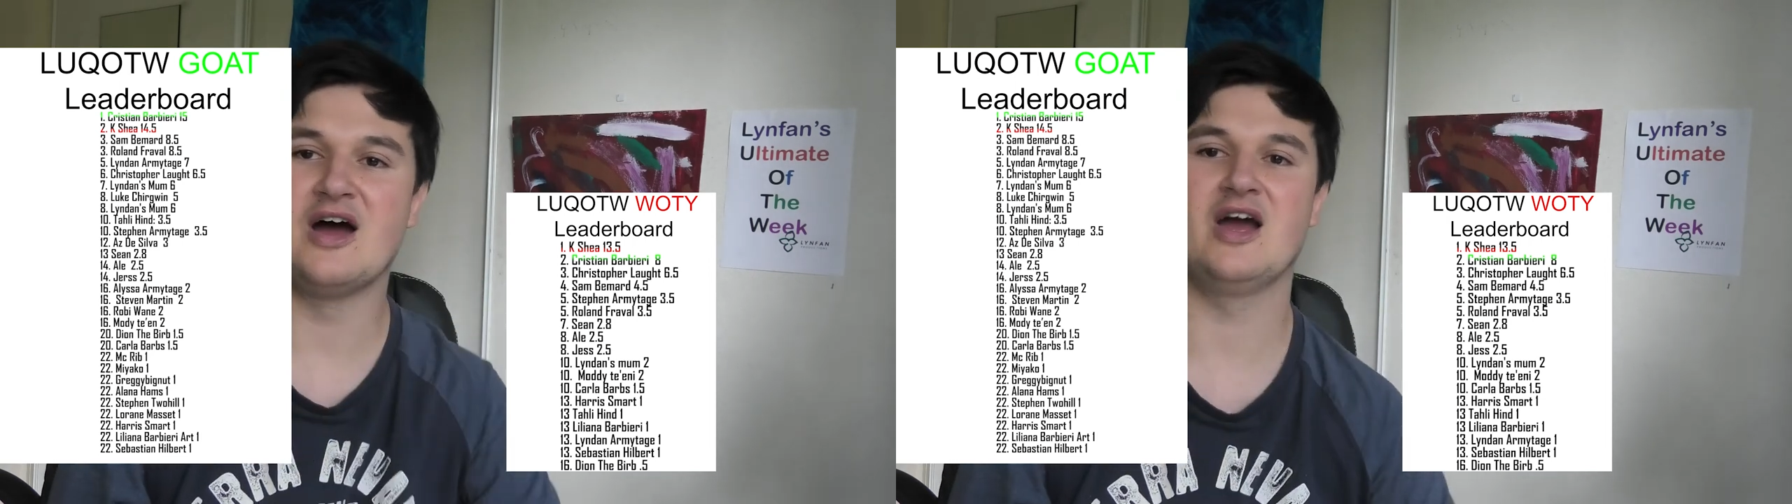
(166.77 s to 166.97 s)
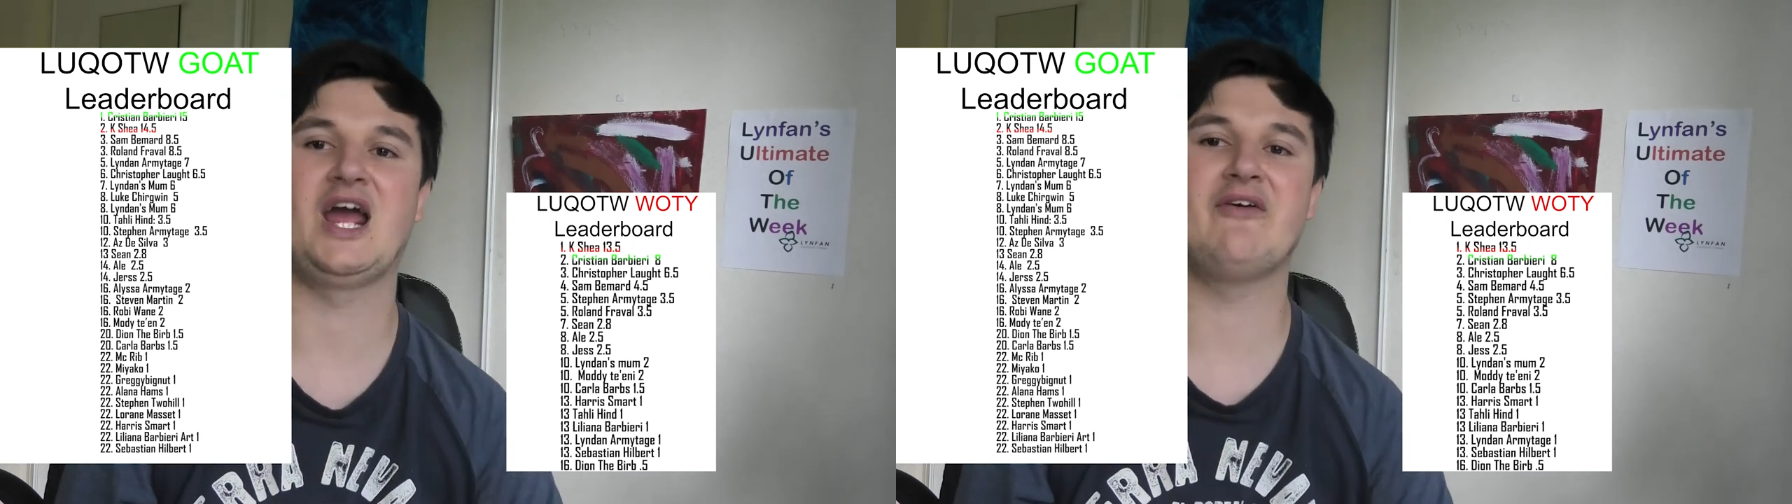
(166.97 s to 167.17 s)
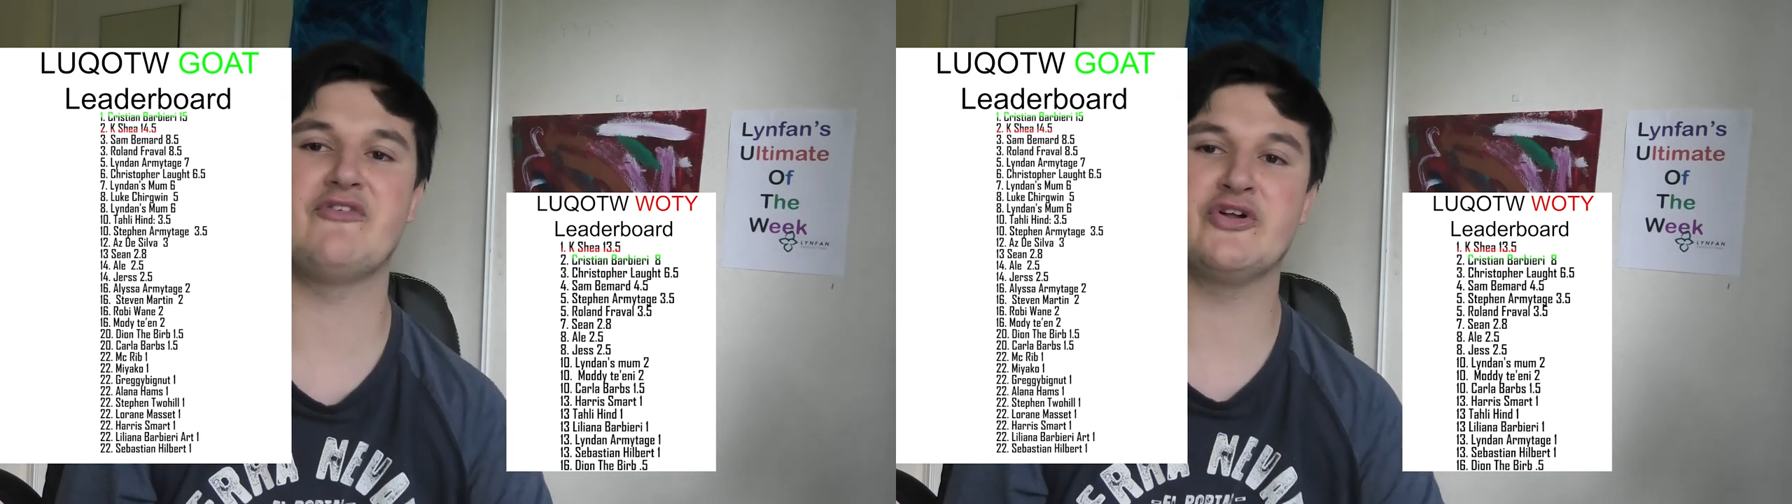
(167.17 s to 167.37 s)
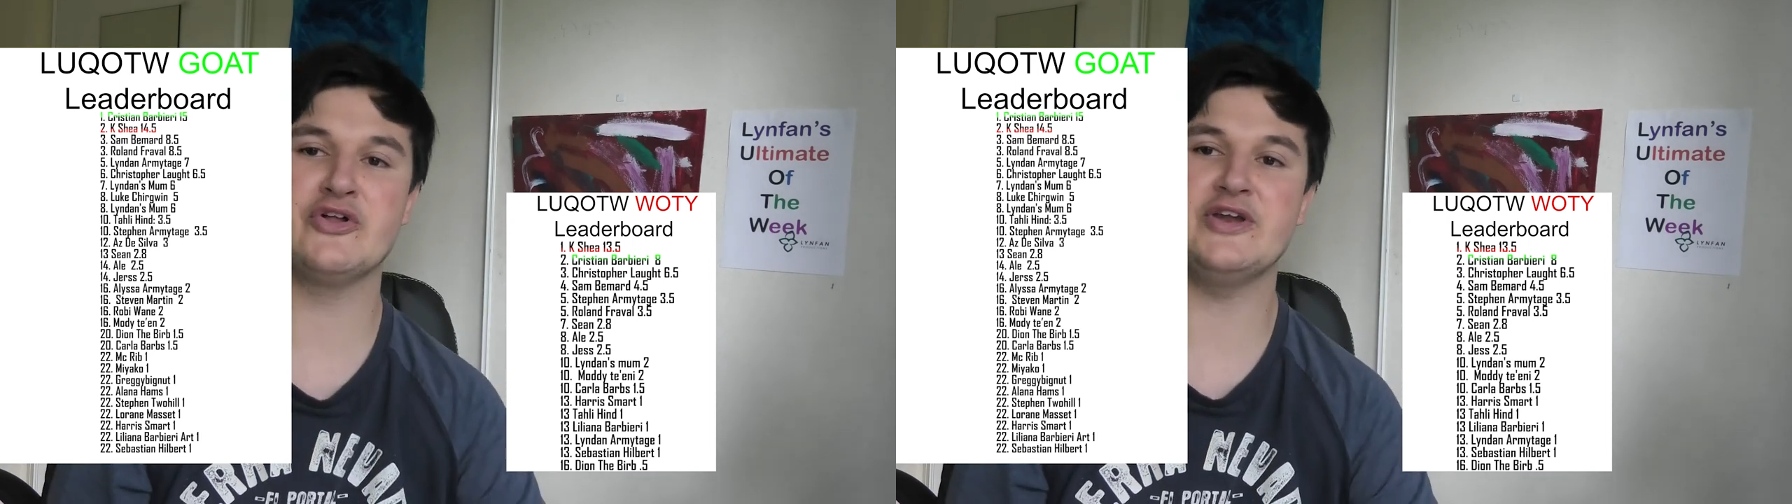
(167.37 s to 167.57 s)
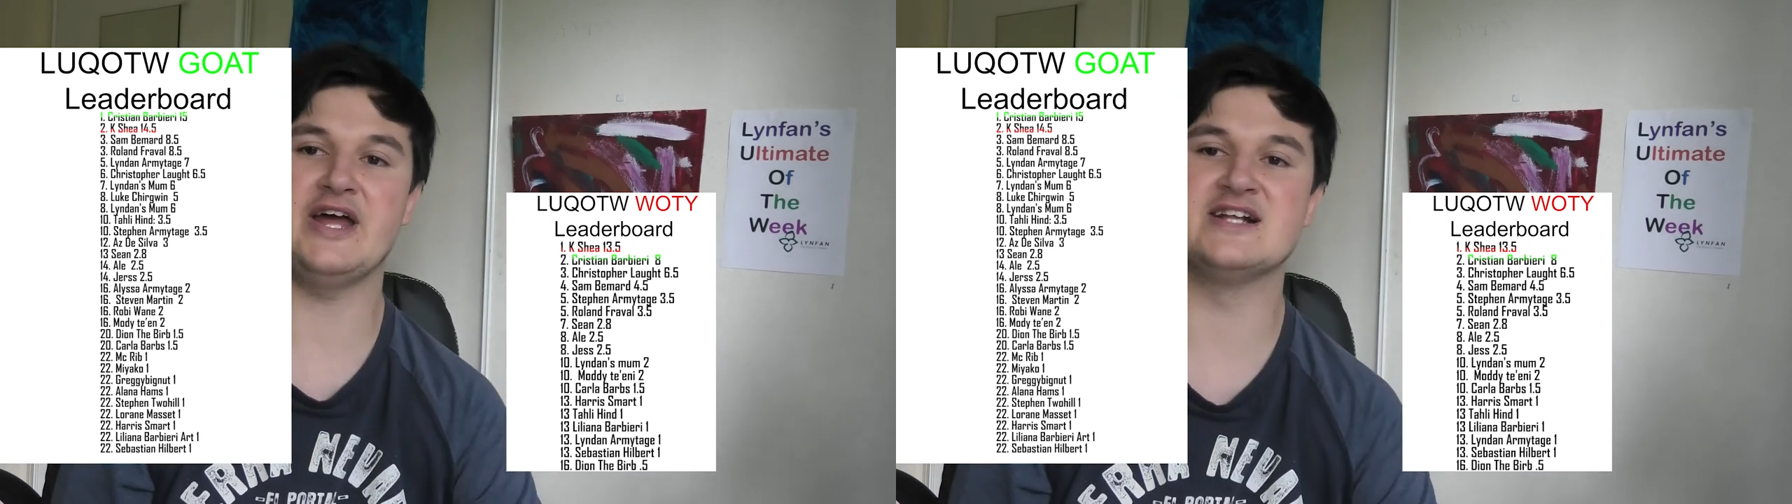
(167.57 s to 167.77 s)
I gave you a
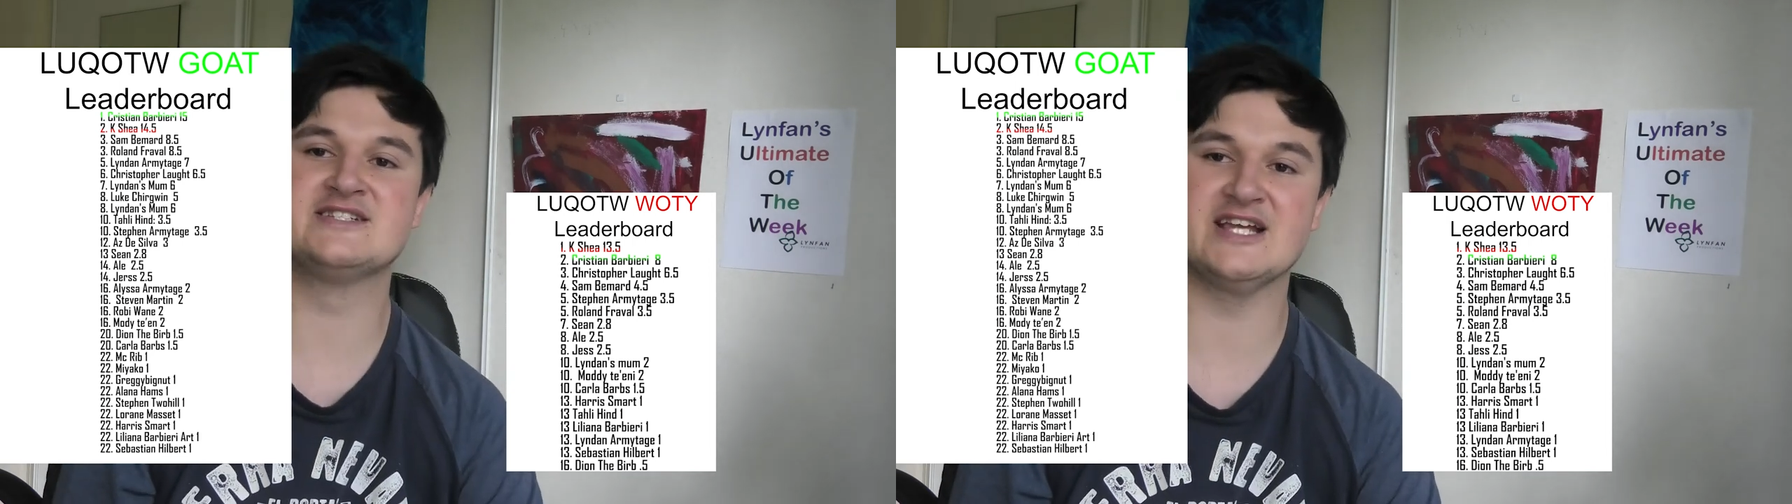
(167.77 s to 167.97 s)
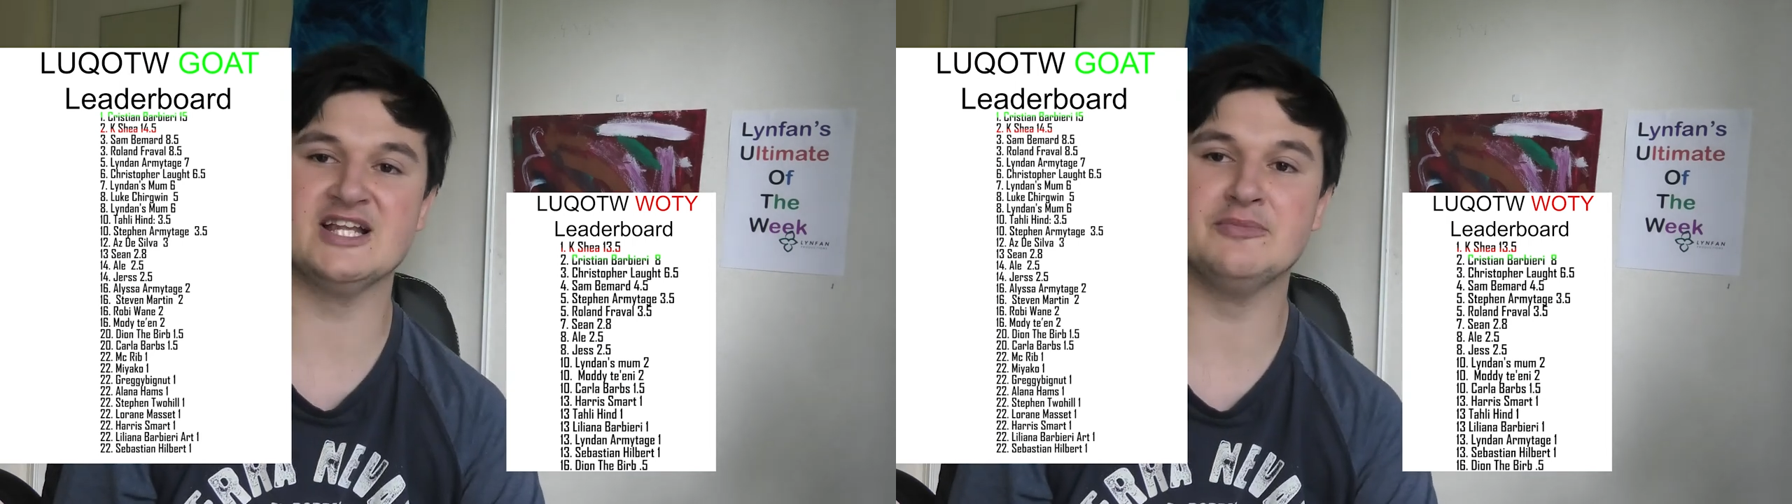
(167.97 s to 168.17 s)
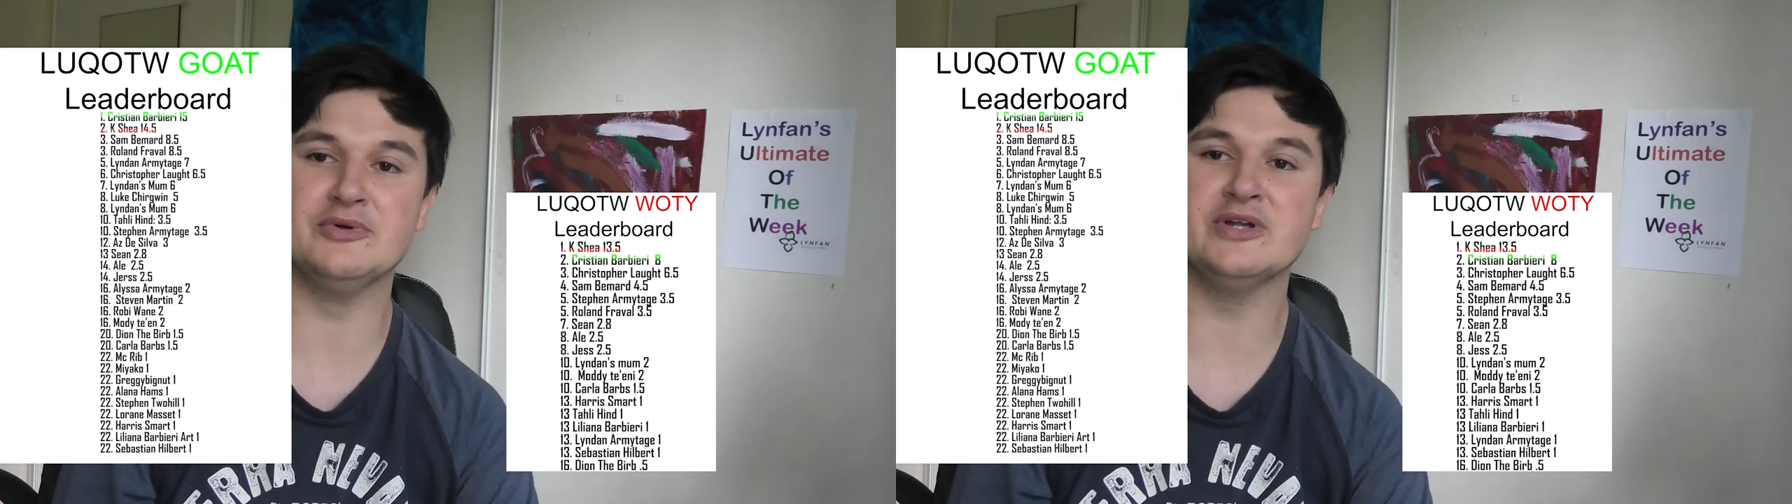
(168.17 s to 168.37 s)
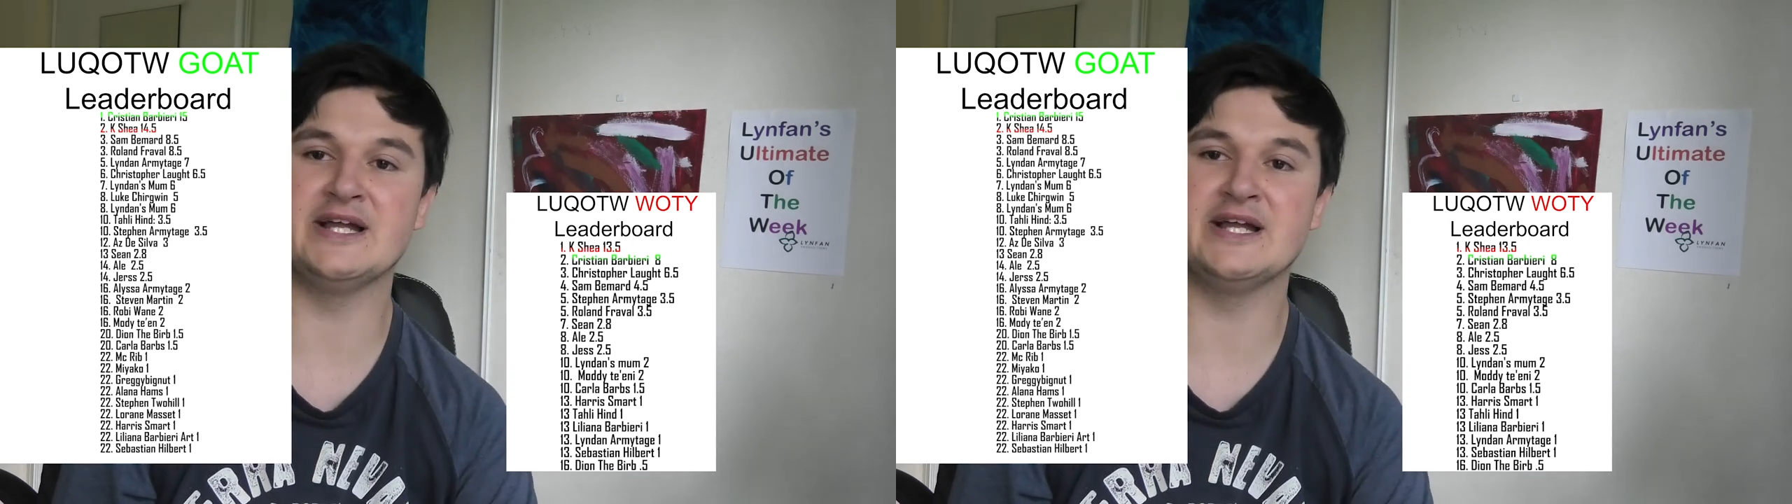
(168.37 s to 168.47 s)
clue to each syllable,